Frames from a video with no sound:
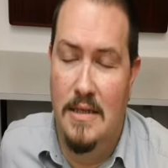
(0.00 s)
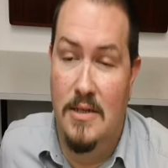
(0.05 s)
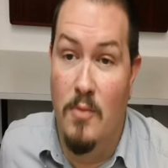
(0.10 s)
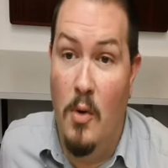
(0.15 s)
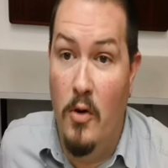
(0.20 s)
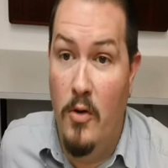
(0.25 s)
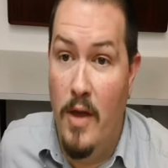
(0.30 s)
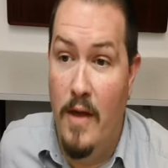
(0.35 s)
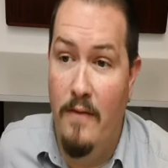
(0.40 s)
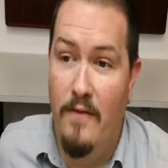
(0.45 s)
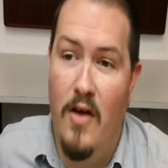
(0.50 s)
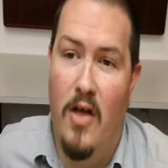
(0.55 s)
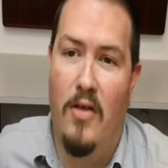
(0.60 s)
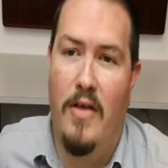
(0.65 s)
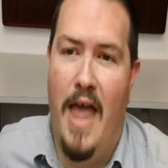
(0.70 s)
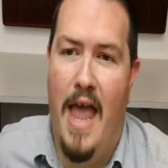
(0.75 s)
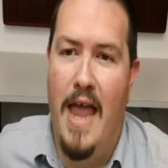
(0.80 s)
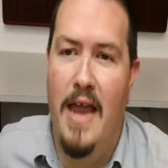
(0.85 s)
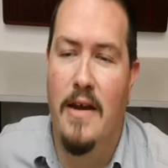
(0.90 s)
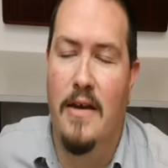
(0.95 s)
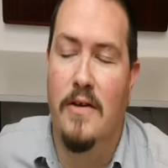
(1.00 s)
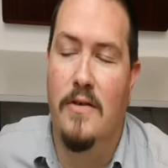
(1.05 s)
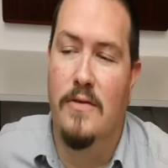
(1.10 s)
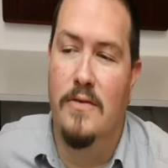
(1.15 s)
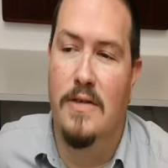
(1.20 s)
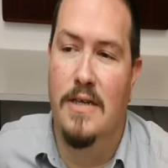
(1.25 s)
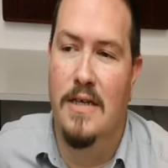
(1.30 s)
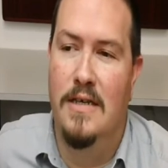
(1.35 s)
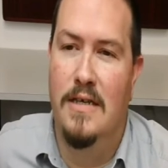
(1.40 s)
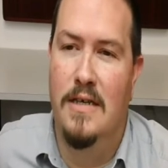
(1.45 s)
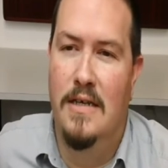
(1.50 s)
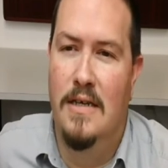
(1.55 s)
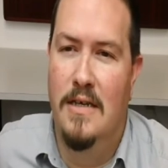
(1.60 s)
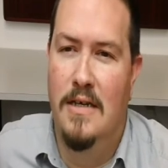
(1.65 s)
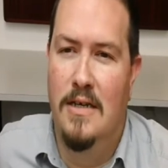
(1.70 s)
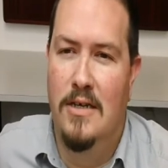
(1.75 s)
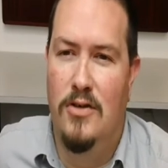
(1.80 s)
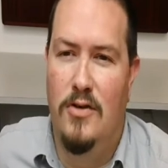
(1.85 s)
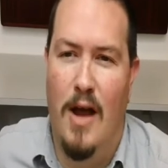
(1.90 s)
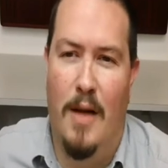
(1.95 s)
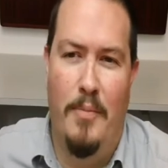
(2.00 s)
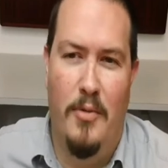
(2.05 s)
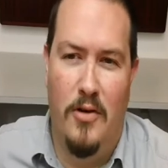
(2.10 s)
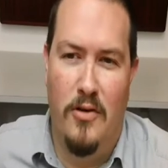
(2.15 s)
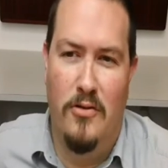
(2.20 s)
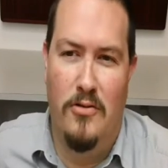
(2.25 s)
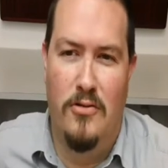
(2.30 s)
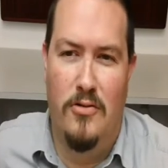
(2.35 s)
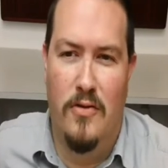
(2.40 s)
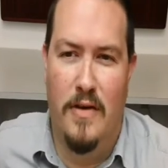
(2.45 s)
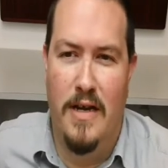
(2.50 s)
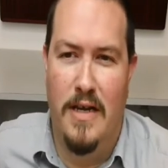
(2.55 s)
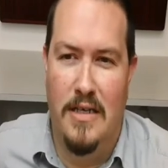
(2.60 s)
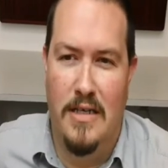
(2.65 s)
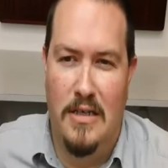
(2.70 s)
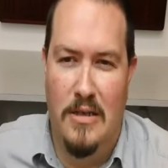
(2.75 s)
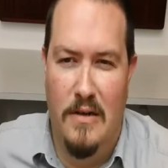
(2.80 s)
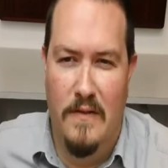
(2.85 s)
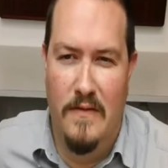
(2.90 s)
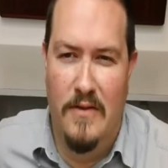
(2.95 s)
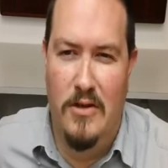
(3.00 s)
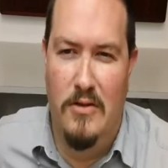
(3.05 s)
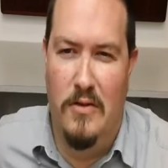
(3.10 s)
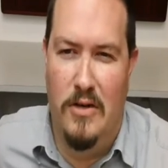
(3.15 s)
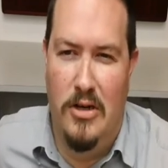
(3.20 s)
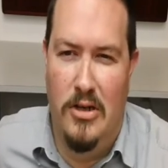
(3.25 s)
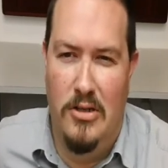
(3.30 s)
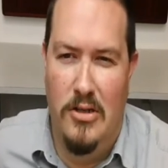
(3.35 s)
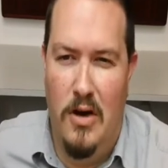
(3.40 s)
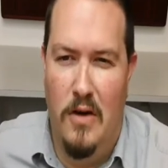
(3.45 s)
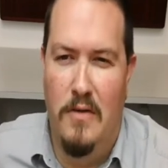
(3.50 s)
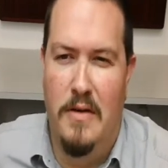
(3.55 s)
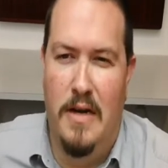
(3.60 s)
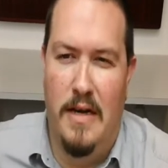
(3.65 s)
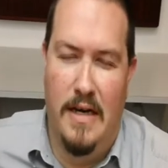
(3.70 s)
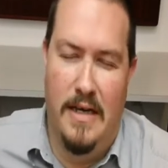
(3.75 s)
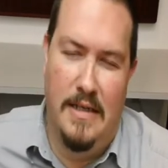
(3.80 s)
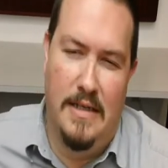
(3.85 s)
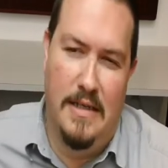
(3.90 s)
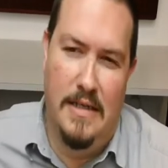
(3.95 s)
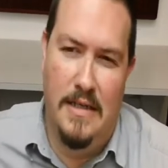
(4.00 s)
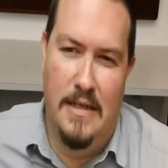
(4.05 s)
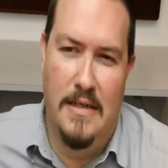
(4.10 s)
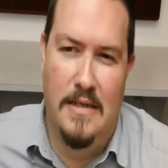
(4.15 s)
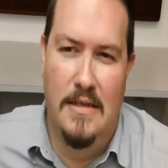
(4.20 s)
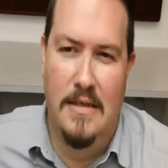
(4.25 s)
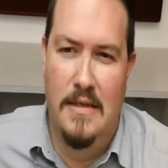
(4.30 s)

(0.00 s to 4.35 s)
smoking volcanoes, tropical drinks served to you in coconuts.